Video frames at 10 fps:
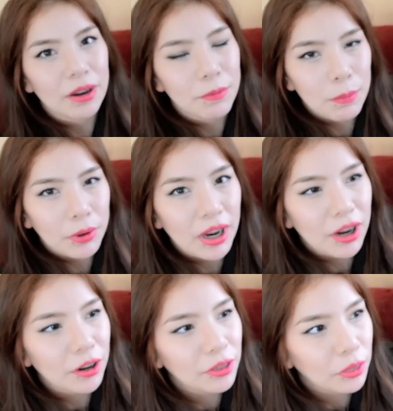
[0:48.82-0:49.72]
I remember I
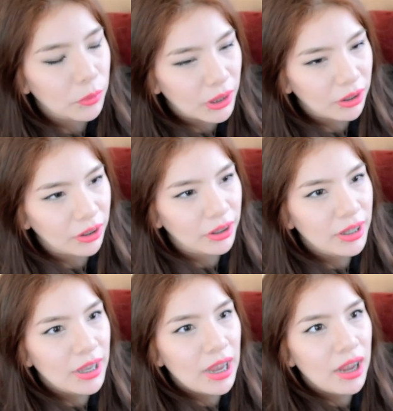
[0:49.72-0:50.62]
heard
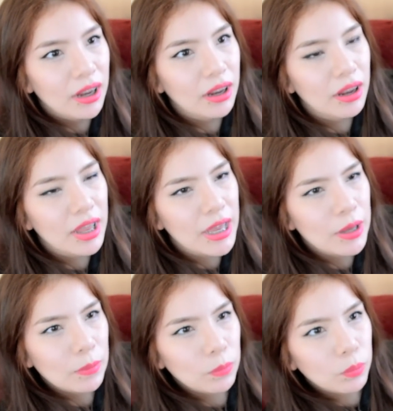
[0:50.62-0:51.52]
Thriller.
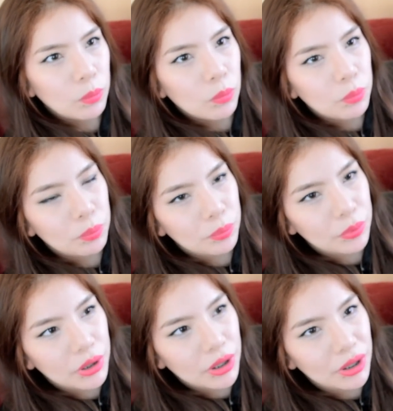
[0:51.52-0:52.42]
It,
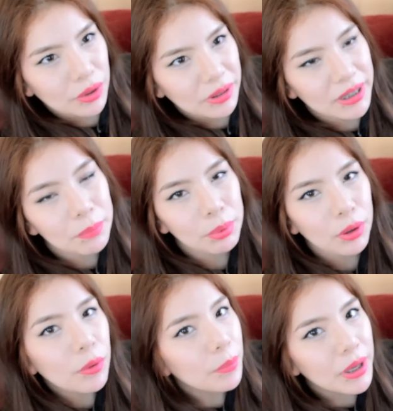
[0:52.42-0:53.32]
you know, didn't
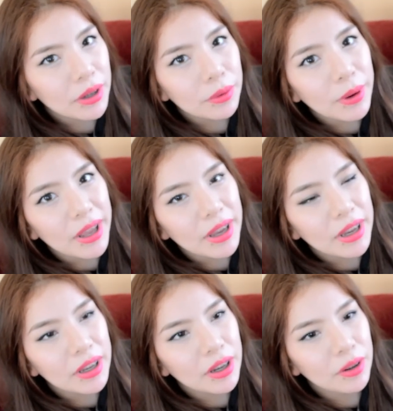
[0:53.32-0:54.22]
blow me
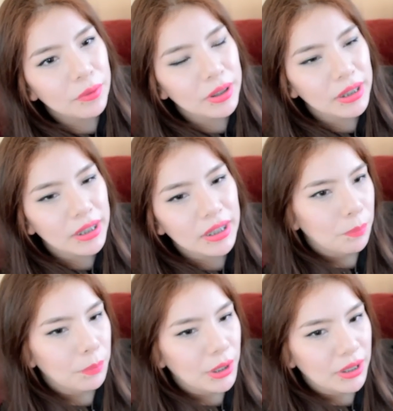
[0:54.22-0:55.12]
away really,
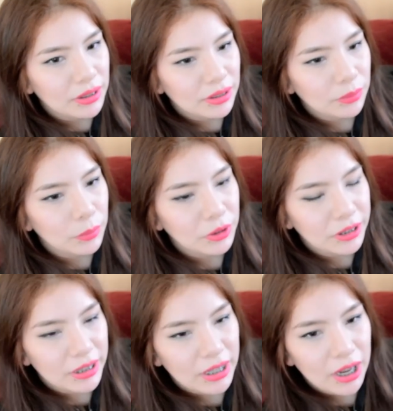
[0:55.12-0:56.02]
but we'll
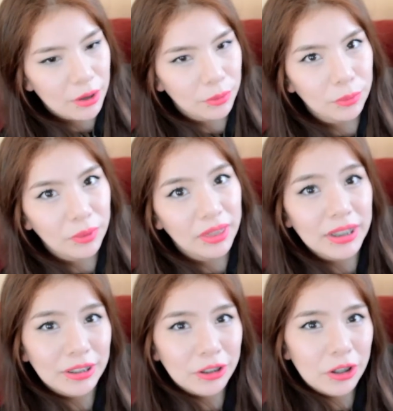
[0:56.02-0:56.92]
see how
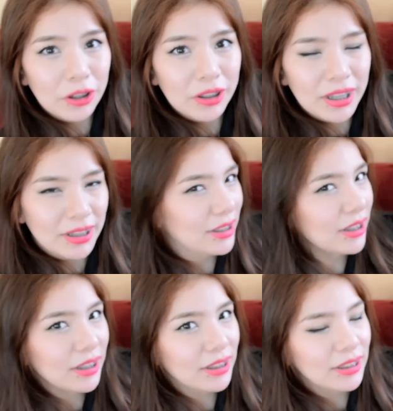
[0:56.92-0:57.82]
this song
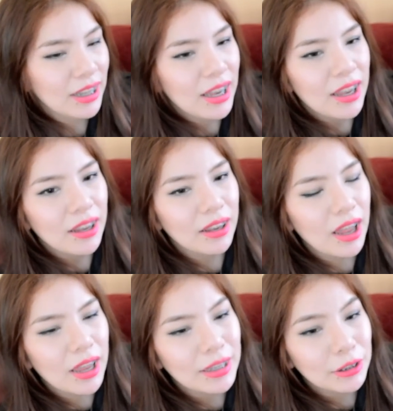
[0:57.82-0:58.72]
does.
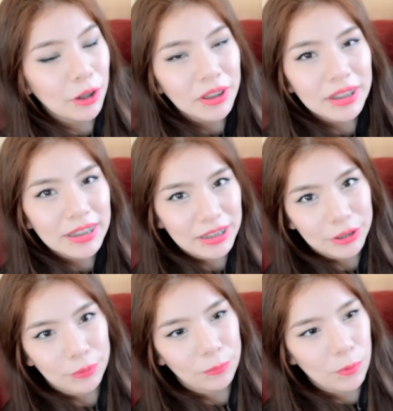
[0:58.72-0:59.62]
I saw the
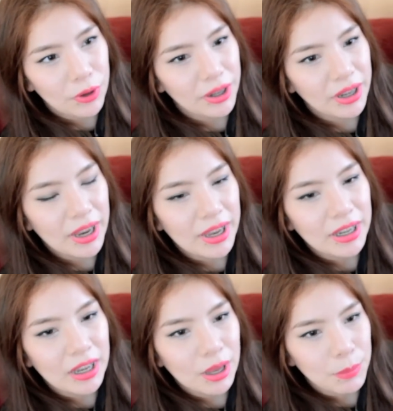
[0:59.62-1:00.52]
teaser for it
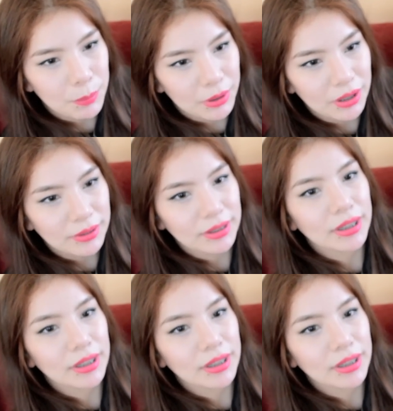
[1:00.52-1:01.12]
and I remember I was